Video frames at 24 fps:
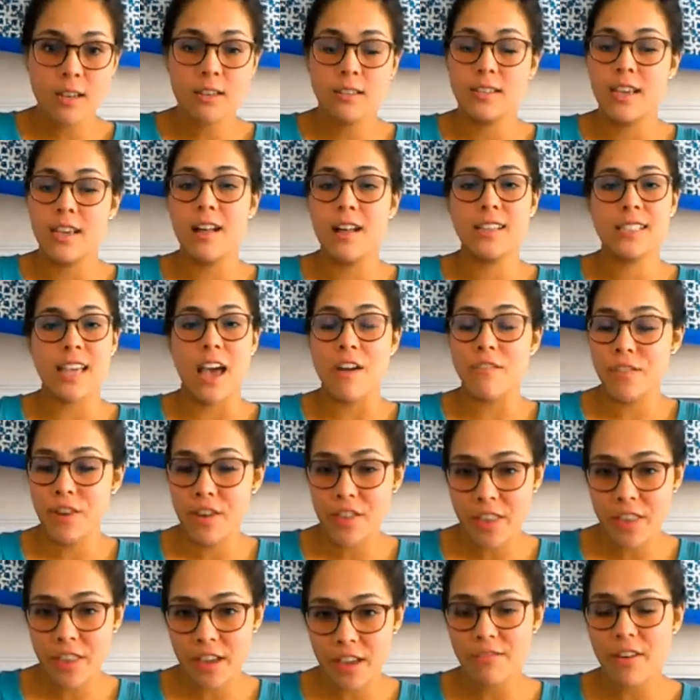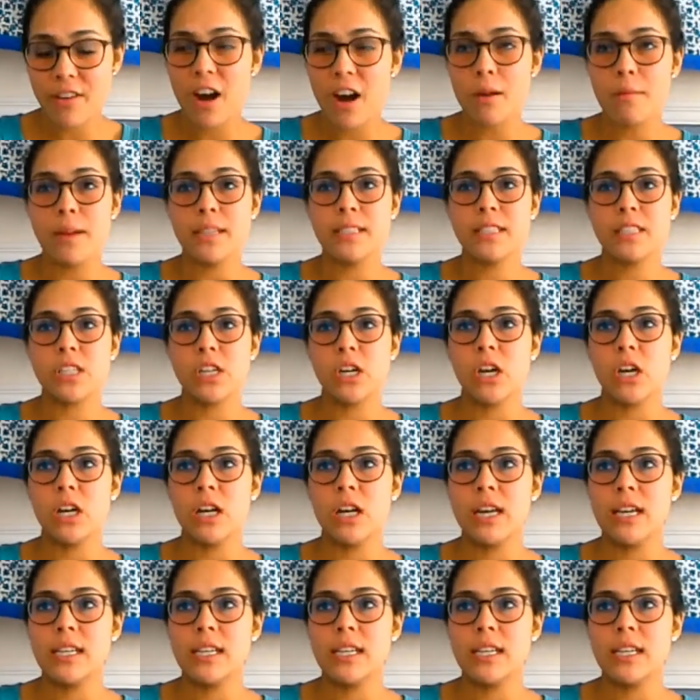Tell us everything environmental.